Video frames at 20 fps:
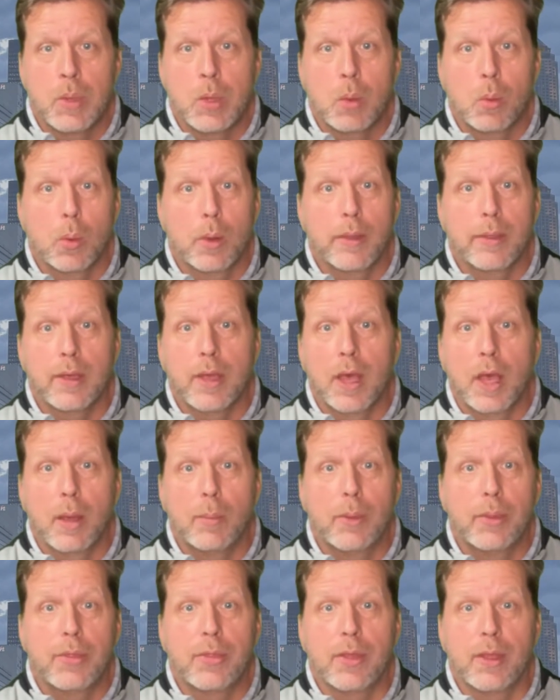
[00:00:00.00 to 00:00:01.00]
One of the
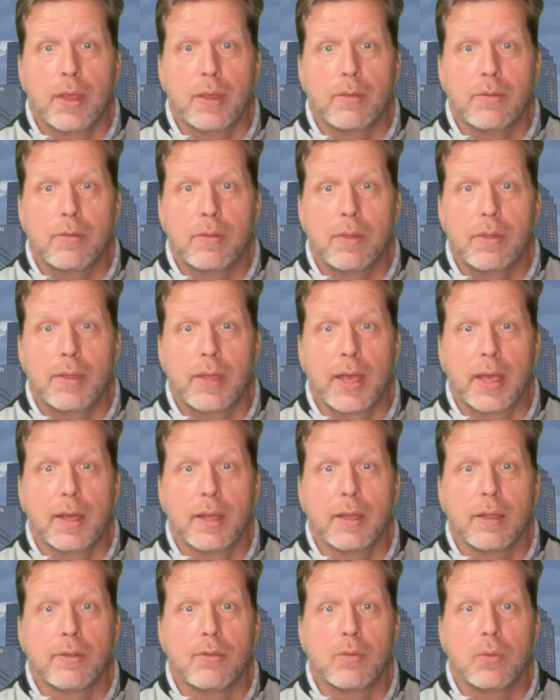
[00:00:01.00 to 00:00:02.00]
common things the
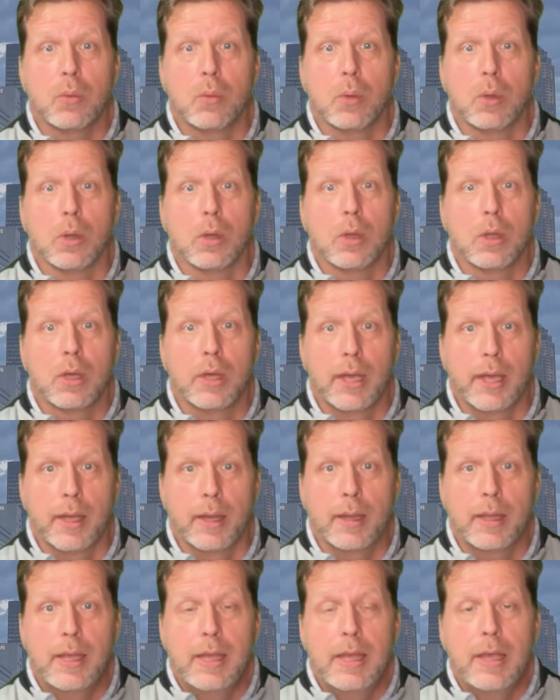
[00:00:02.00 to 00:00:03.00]
analysts will look
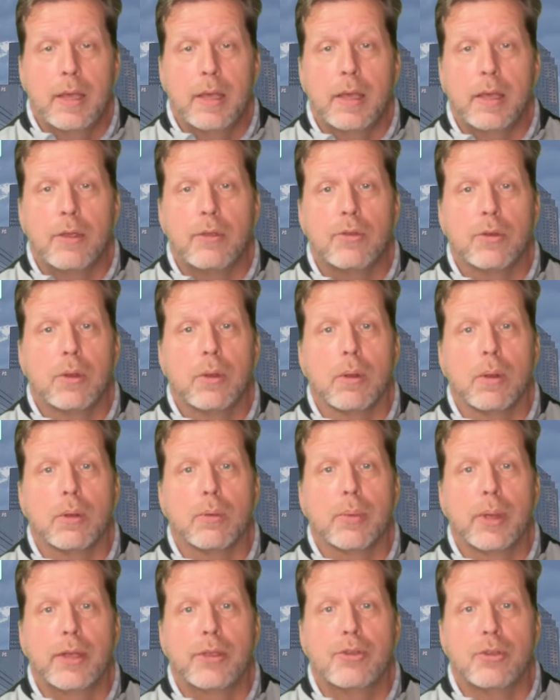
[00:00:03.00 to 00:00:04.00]
at is your current
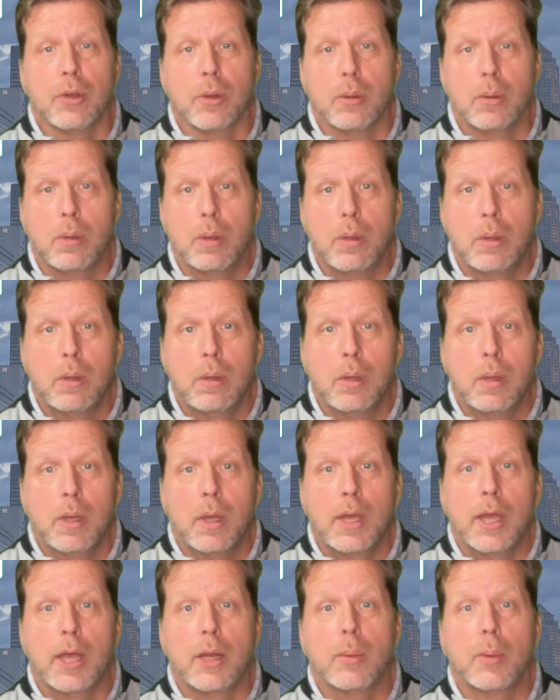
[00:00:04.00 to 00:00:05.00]
ratio,
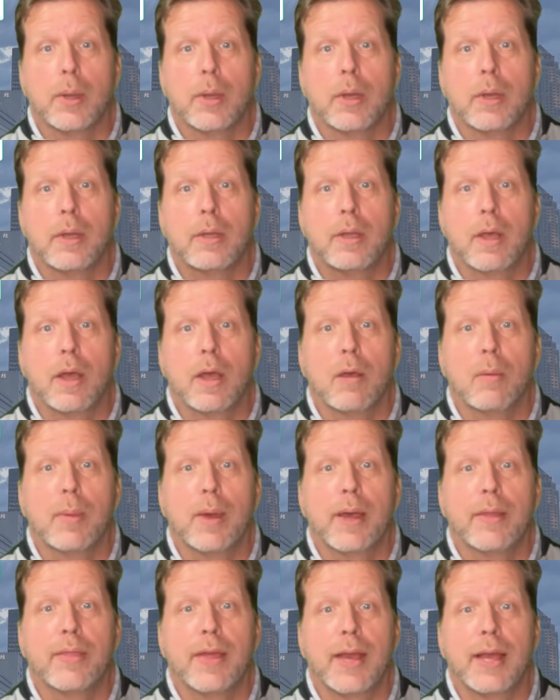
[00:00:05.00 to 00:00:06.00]
and we're going to talk
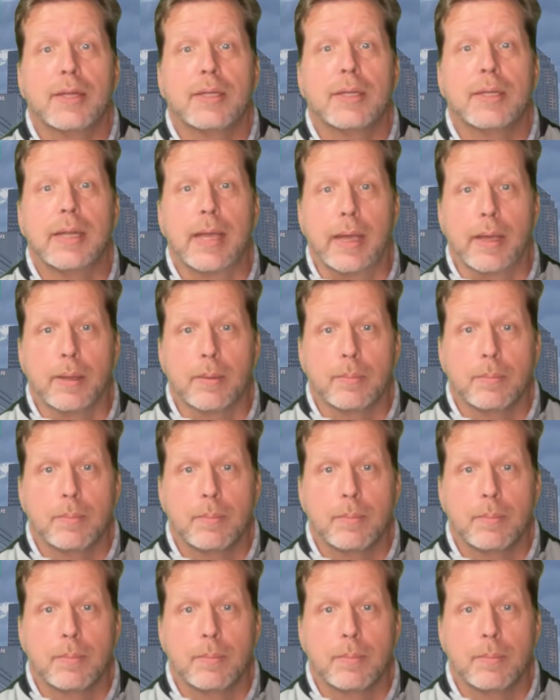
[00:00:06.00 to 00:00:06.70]
about that today.